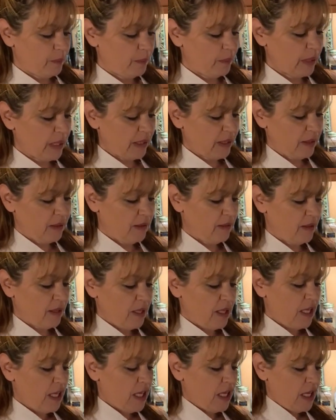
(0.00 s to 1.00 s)
But,
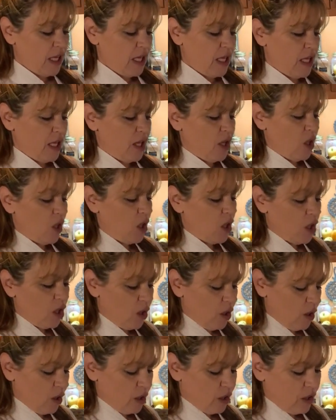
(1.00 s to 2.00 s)

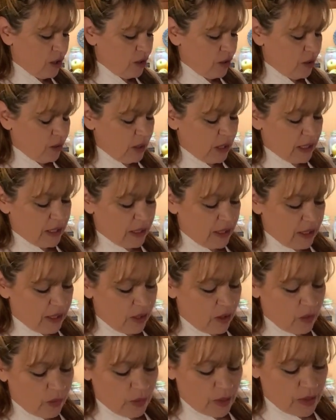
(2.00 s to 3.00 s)
you know, and
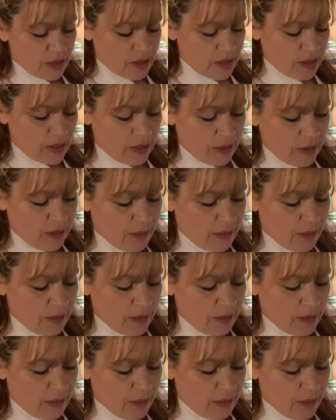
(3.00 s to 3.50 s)
I always